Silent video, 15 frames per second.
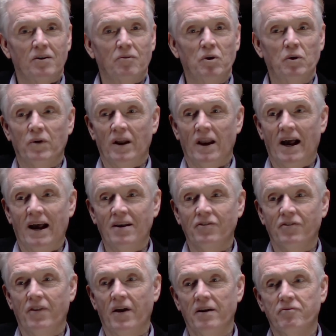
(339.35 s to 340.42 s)
we
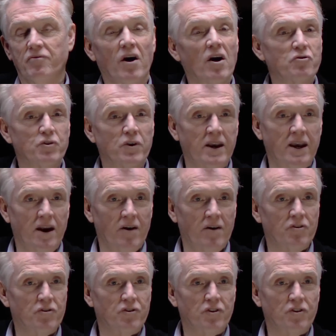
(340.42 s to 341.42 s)
realized that foster care is